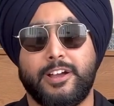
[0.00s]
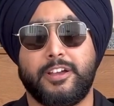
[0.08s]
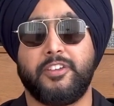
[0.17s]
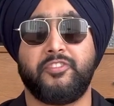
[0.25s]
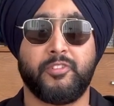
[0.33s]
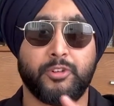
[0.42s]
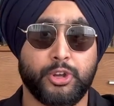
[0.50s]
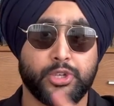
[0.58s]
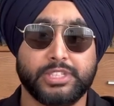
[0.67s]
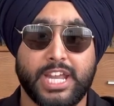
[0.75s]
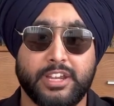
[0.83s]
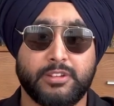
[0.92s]
If you want to do
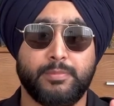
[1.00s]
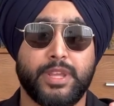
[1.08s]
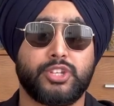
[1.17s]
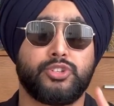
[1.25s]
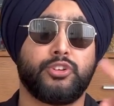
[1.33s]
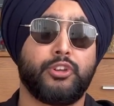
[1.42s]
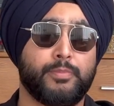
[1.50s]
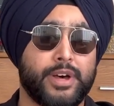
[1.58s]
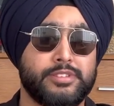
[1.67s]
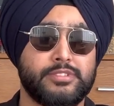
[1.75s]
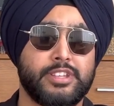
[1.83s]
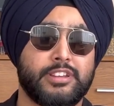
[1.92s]
that, make sure your
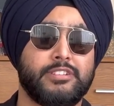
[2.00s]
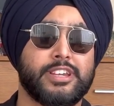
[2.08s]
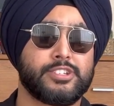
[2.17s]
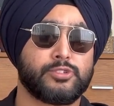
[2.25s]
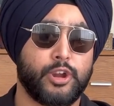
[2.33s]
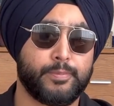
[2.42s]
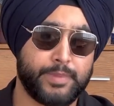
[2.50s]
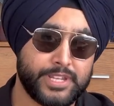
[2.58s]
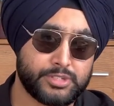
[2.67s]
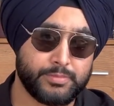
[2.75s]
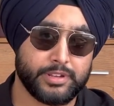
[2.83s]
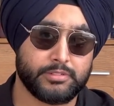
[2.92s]
master's degree has got
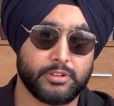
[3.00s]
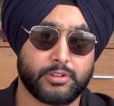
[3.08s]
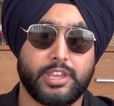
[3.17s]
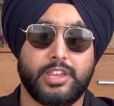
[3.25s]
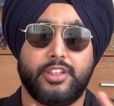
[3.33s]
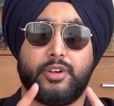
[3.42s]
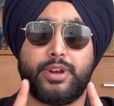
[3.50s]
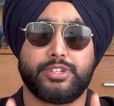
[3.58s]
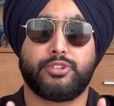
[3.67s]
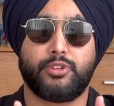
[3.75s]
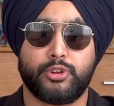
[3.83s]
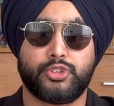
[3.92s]
placement, okay? Otherwise,
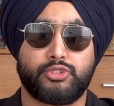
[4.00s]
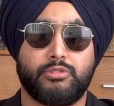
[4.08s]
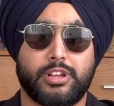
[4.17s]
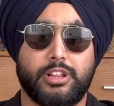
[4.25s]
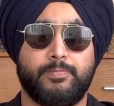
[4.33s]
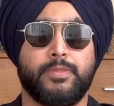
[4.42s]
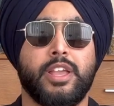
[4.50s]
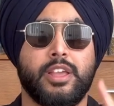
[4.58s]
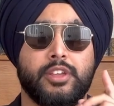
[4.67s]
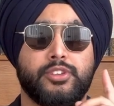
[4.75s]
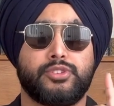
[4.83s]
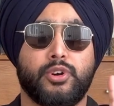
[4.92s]
you're going to struggle.
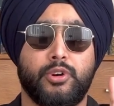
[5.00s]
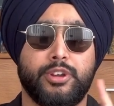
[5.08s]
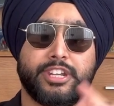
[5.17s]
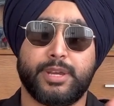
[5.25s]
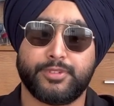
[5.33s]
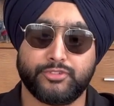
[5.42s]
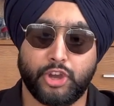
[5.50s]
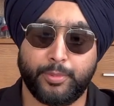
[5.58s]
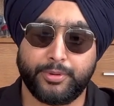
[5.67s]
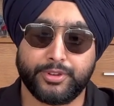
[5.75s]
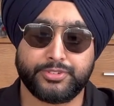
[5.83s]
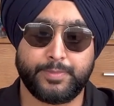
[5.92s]
So in terms of job
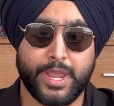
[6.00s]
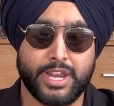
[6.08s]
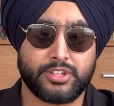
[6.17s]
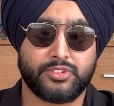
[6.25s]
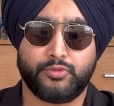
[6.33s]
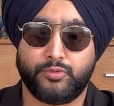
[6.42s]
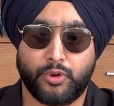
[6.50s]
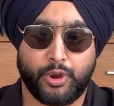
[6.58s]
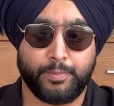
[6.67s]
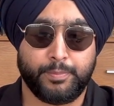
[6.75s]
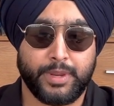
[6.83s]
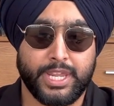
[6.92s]
prospect,
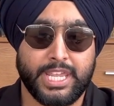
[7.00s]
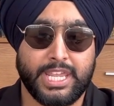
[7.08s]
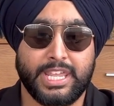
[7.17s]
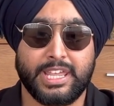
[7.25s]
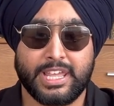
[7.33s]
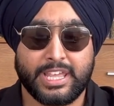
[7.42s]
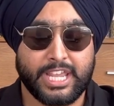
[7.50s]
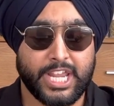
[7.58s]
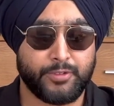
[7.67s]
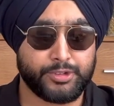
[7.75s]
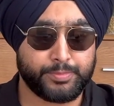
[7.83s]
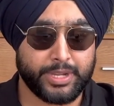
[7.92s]
for me, it
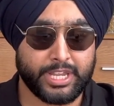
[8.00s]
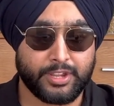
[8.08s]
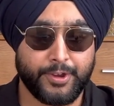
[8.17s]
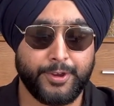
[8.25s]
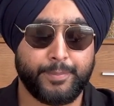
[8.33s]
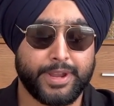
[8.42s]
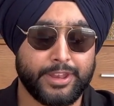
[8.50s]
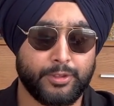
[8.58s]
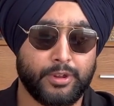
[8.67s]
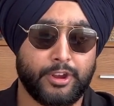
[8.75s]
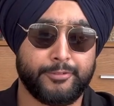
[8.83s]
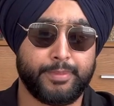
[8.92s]
was pretty good, but I
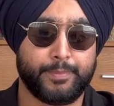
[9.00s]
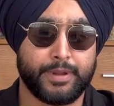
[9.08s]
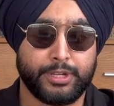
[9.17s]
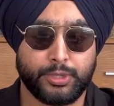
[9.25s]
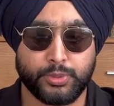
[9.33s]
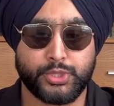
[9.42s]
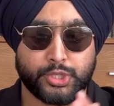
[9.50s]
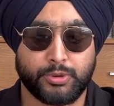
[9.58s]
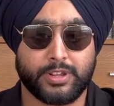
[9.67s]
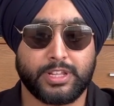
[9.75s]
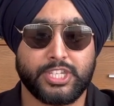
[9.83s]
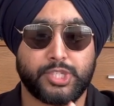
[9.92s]
know a lot of people do
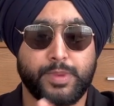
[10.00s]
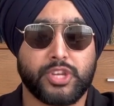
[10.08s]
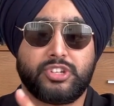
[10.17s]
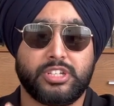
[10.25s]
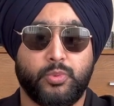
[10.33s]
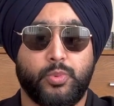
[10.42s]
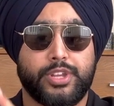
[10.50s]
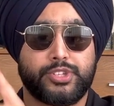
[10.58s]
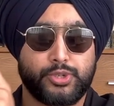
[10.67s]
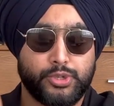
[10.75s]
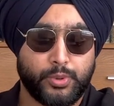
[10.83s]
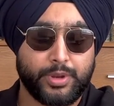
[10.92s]
struggle, especially the ones
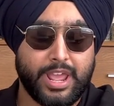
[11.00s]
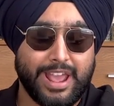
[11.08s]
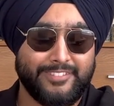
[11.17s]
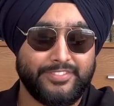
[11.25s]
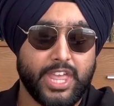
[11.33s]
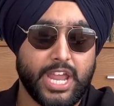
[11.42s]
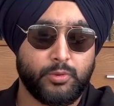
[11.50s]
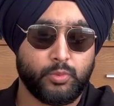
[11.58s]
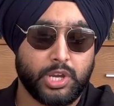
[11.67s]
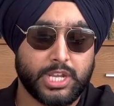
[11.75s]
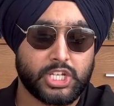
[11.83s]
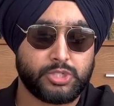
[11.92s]
who don't have that
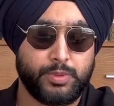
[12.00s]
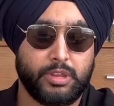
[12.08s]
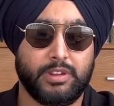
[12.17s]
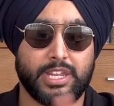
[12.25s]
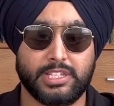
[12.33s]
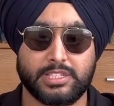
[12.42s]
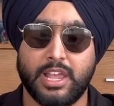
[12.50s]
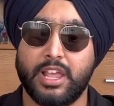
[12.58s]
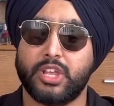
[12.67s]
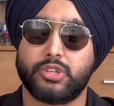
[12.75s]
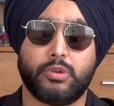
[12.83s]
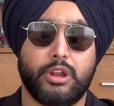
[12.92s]
work experience.
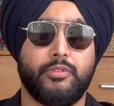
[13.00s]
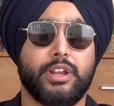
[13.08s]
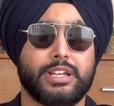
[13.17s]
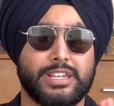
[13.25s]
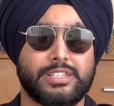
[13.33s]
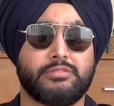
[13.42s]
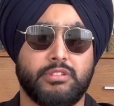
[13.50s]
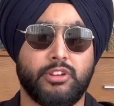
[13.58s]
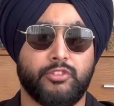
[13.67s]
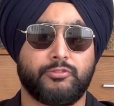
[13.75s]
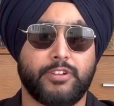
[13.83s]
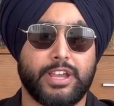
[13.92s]
So I rated as 3
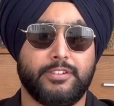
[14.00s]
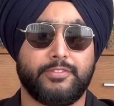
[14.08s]
on 5.